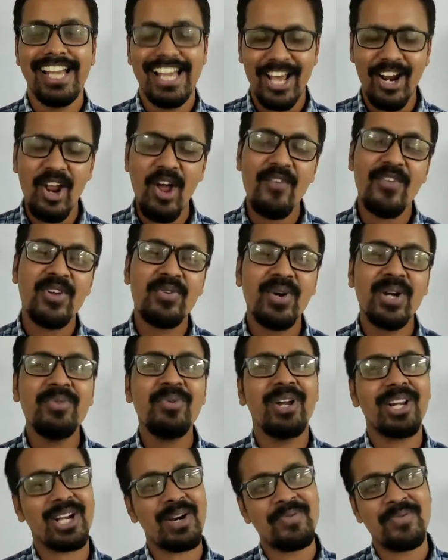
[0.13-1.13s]
Hello everyone,
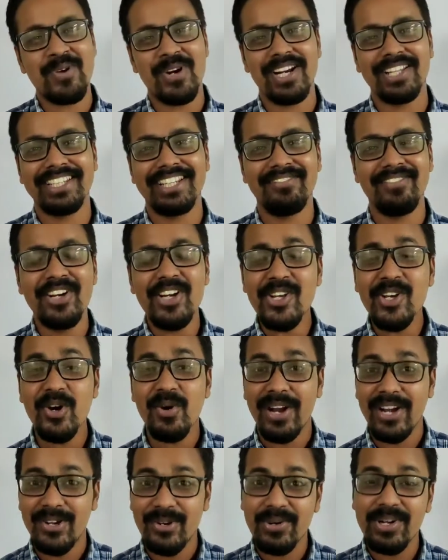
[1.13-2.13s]
welcome to another
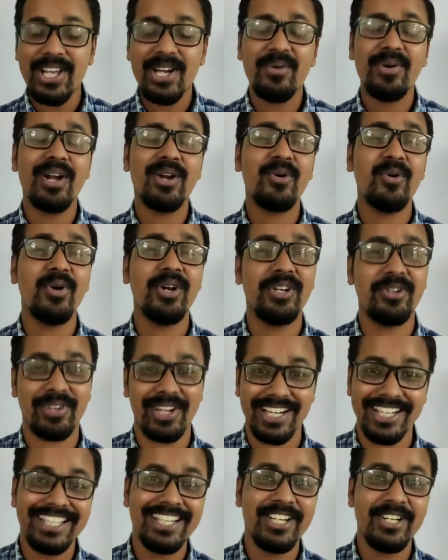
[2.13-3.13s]
video, and today we are going to
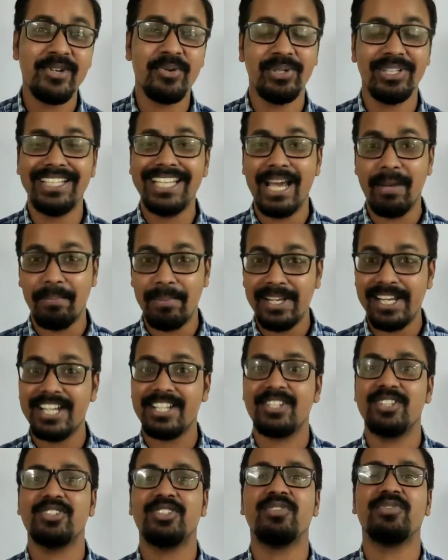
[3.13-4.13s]
continue with the
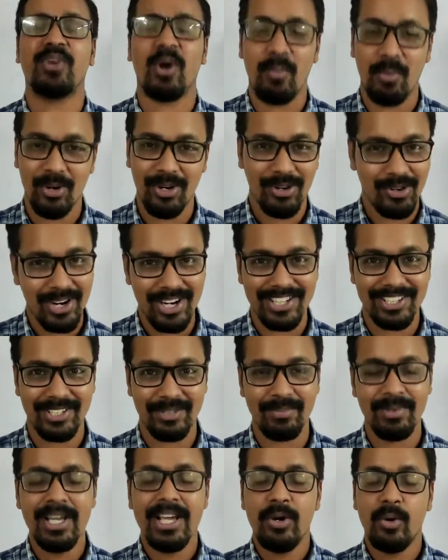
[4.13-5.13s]
applications of common
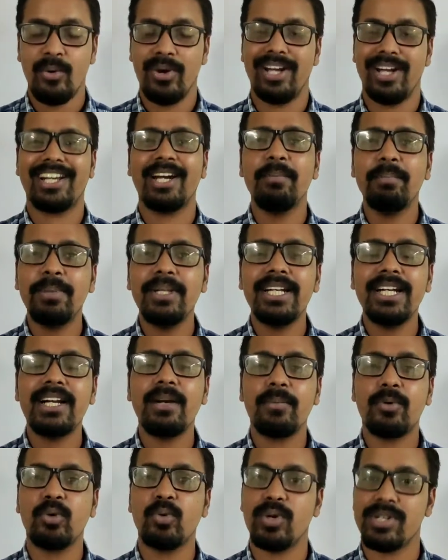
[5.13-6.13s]
logarithm. We had completed
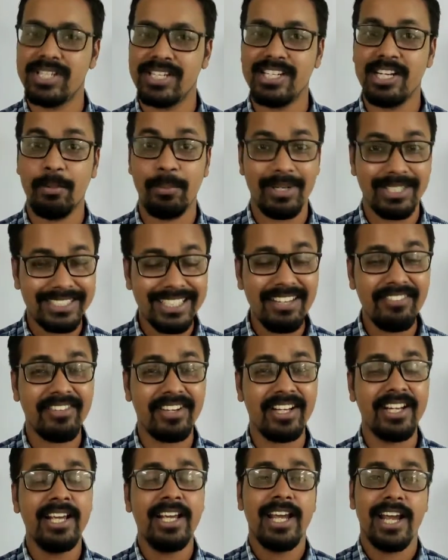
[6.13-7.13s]
up to question number
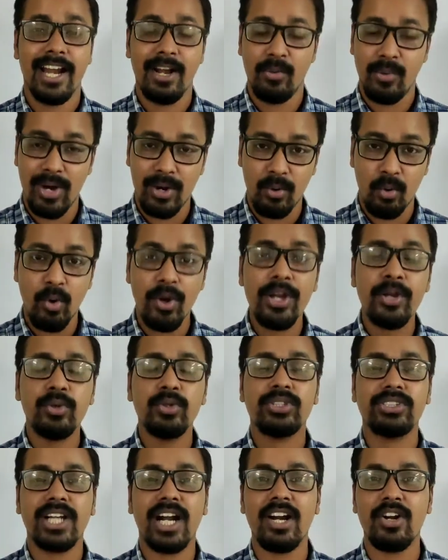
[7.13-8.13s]
7 and we are going
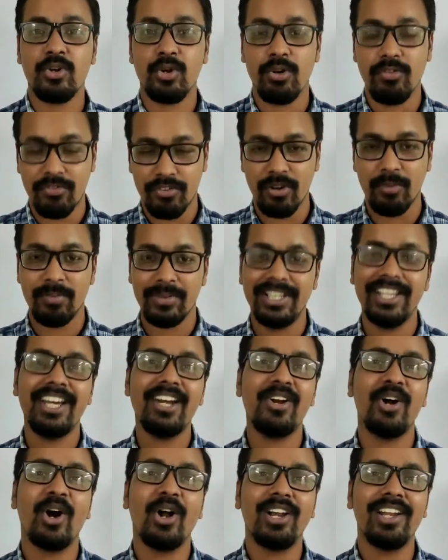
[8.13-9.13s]
to start off from
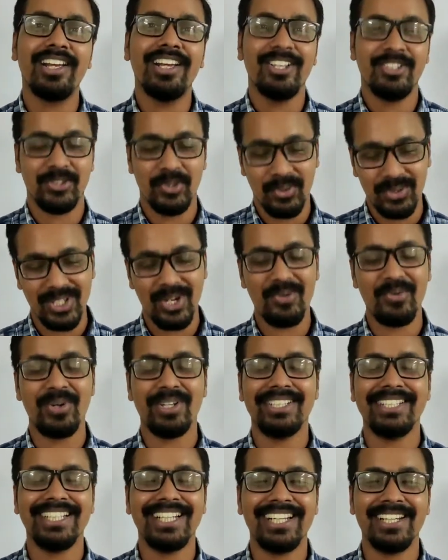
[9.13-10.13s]
there on. So without
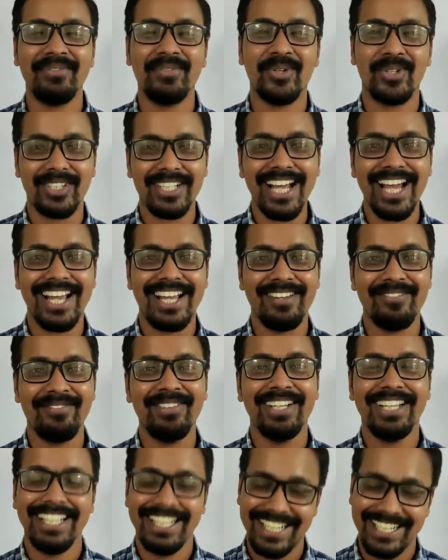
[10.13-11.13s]
wasting any more
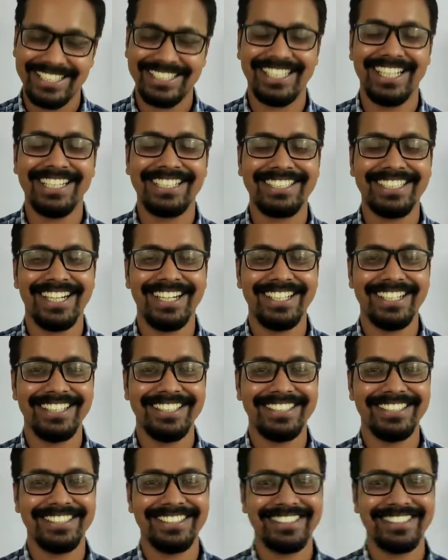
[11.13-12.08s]
time, let's get started.